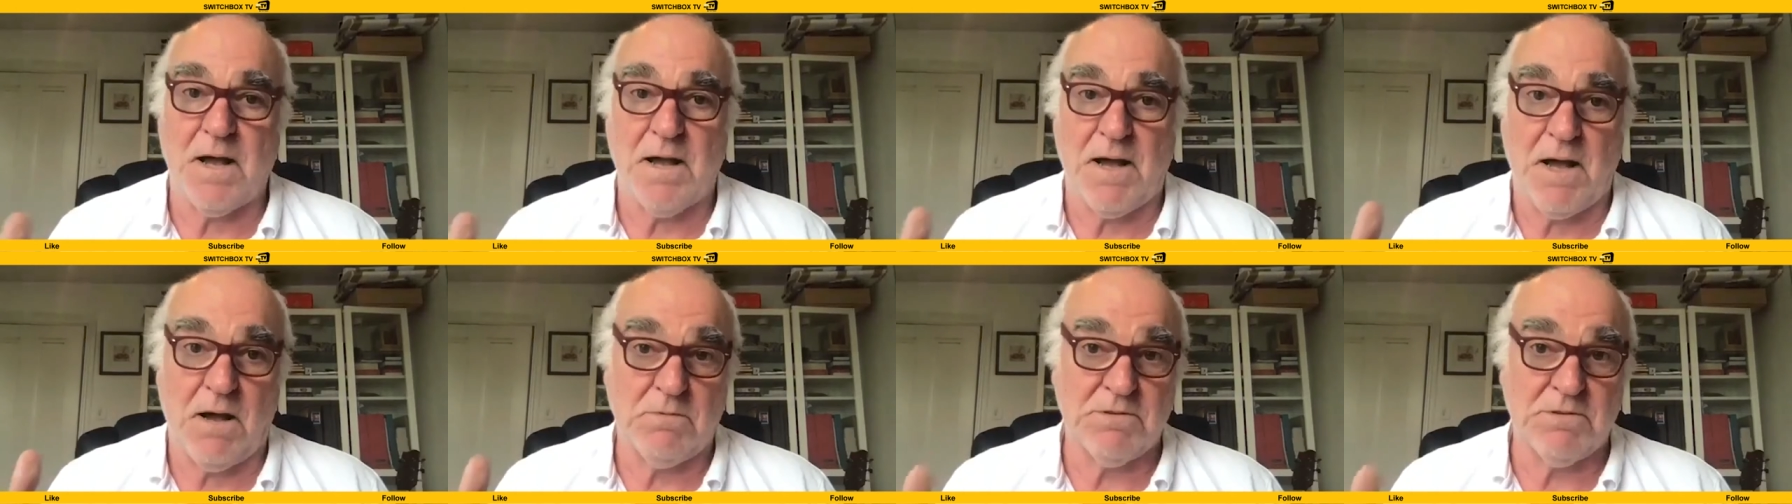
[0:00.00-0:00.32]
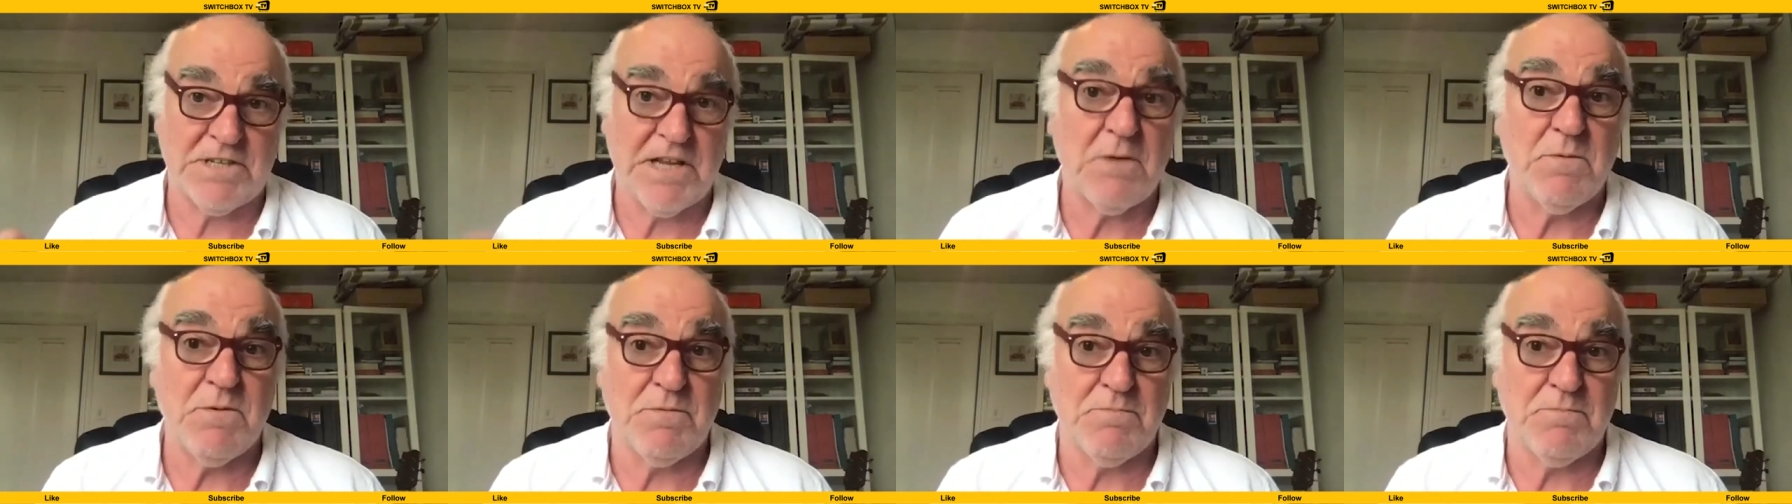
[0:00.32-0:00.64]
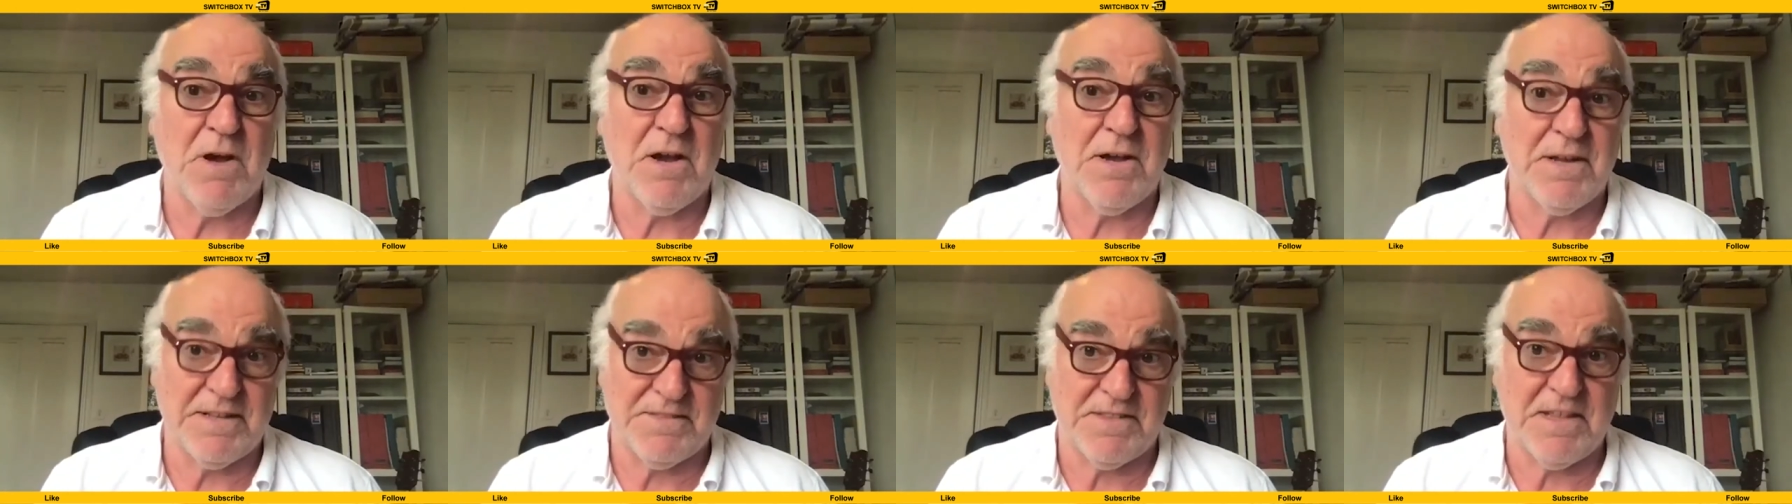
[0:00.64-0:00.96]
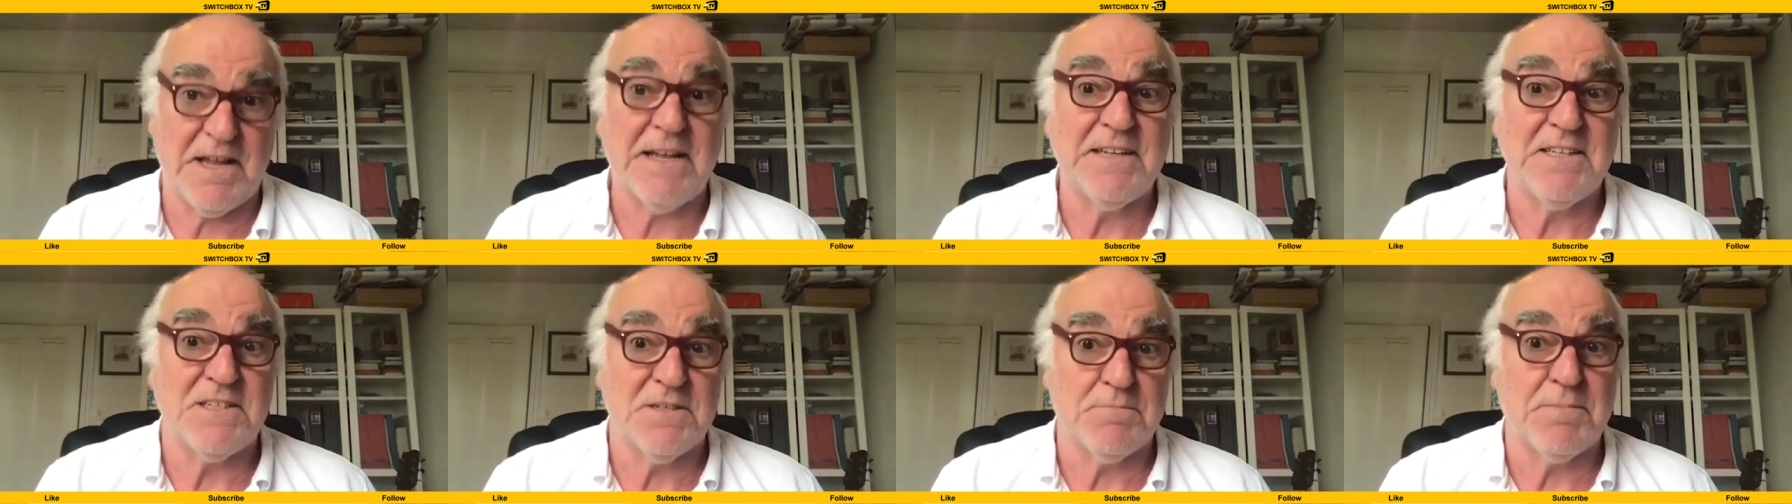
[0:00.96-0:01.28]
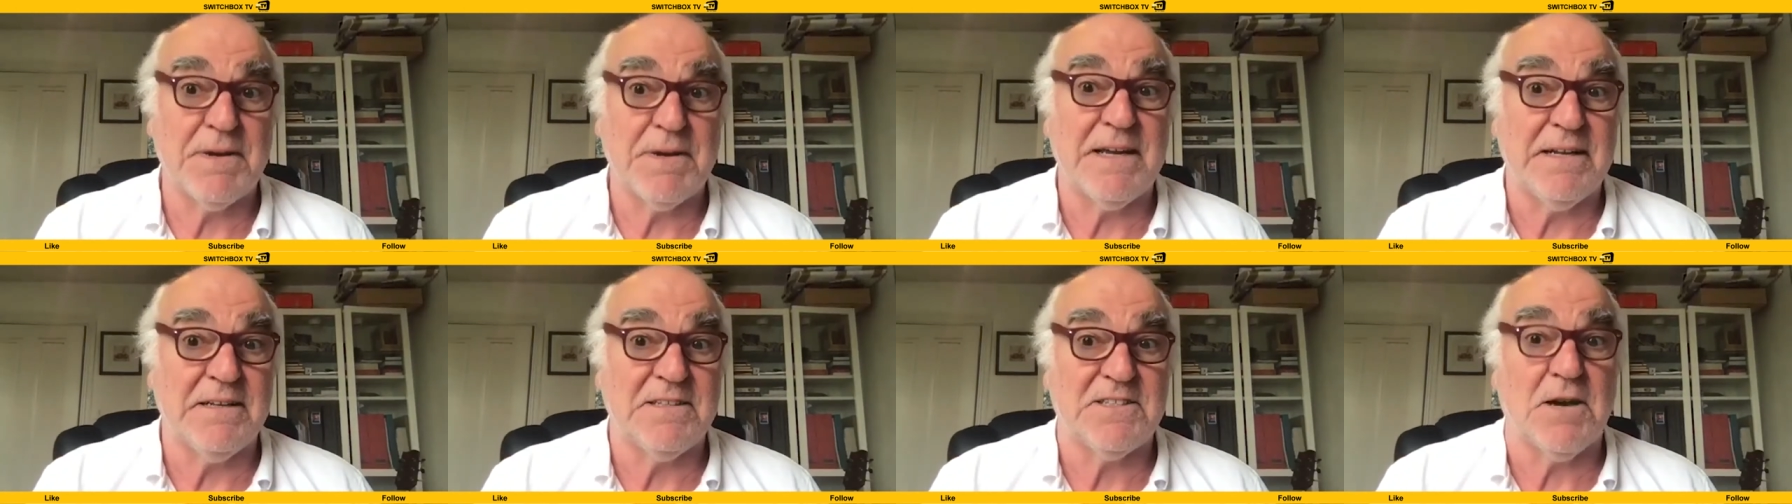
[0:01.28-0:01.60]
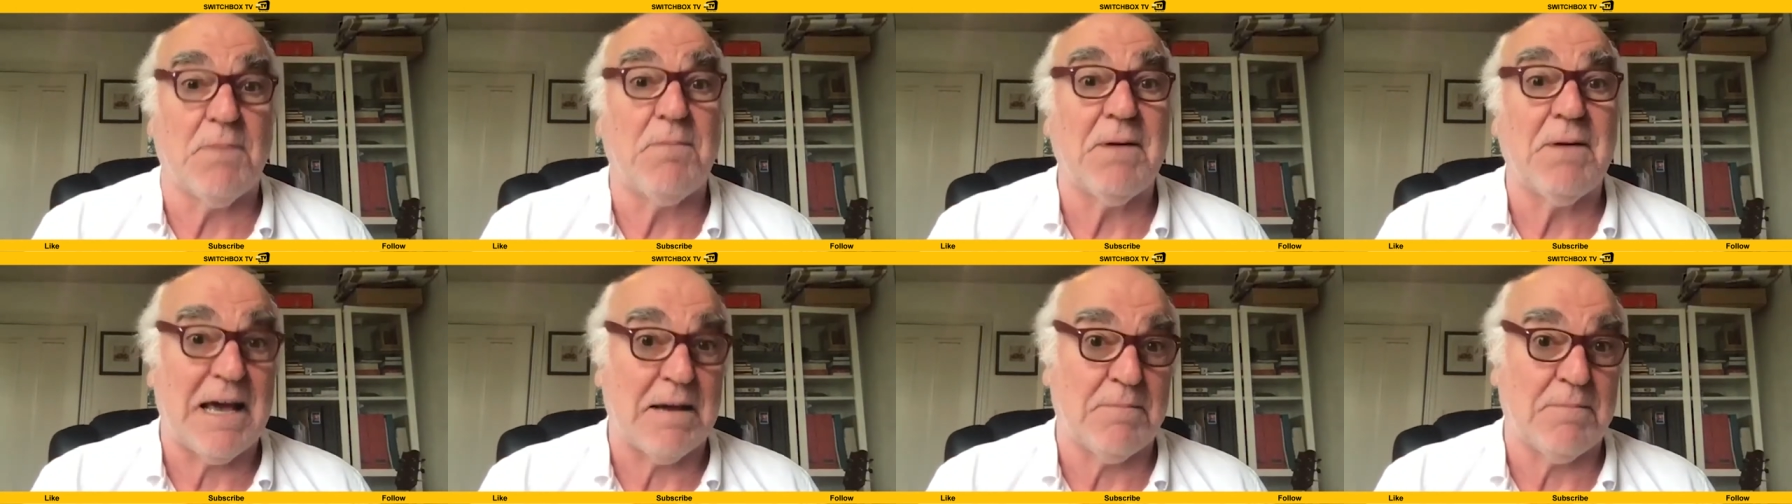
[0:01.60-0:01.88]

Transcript: I was there with my then-to-be double